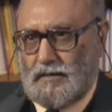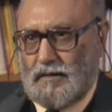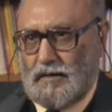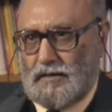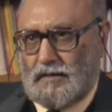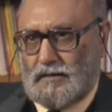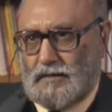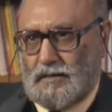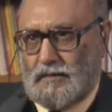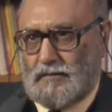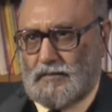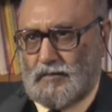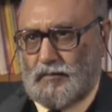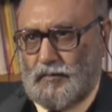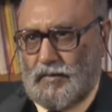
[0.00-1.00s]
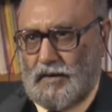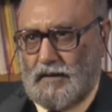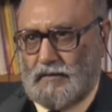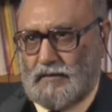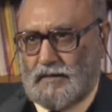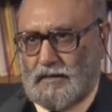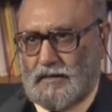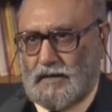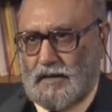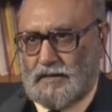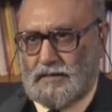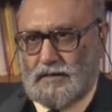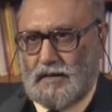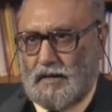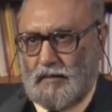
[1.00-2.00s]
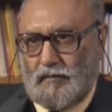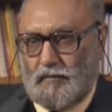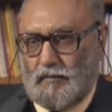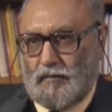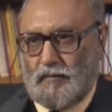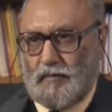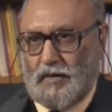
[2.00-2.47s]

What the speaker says: in terms of power does come,